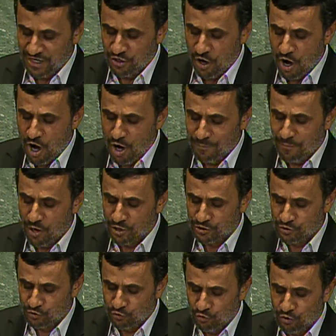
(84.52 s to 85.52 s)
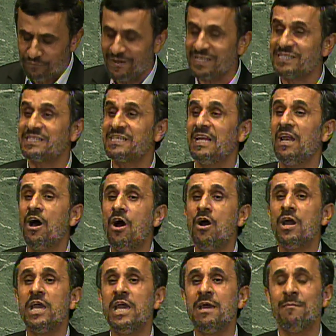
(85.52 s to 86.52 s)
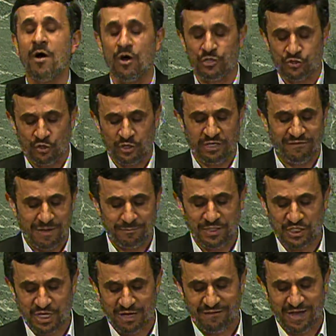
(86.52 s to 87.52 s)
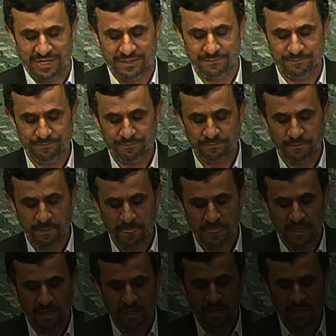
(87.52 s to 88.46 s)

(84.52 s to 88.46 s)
through deceits or resort to force.